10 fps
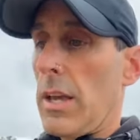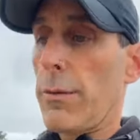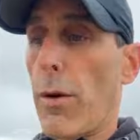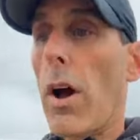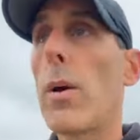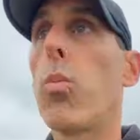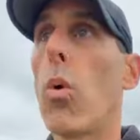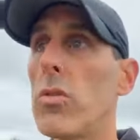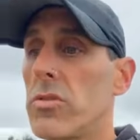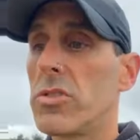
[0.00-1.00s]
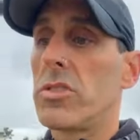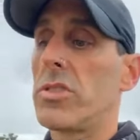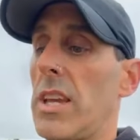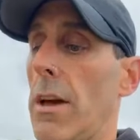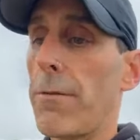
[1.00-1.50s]
If I want
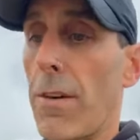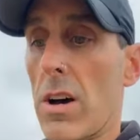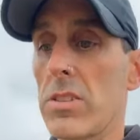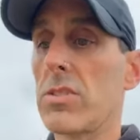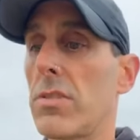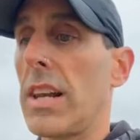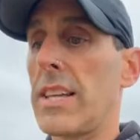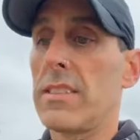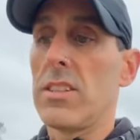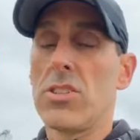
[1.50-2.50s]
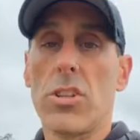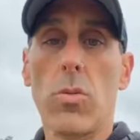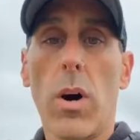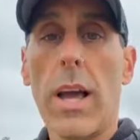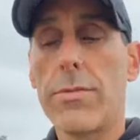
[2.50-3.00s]
to get faster and less
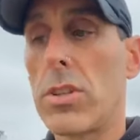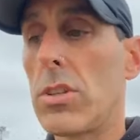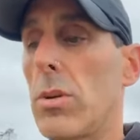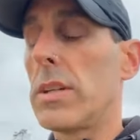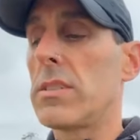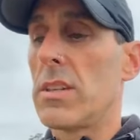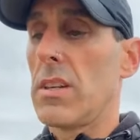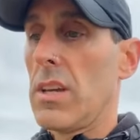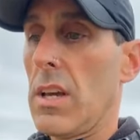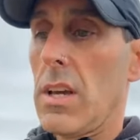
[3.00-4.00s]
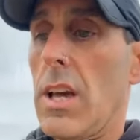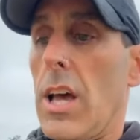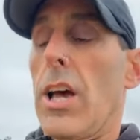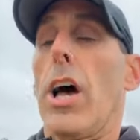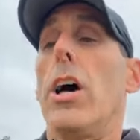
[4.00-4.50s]
injured, what I have to do is
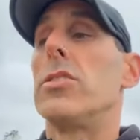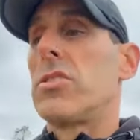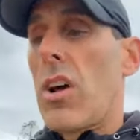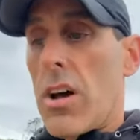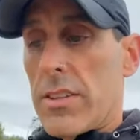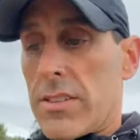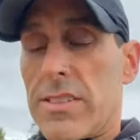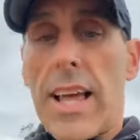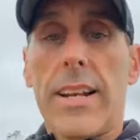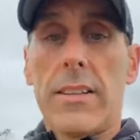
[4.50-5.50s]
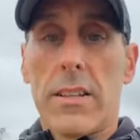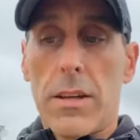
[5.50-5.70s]
start understanding the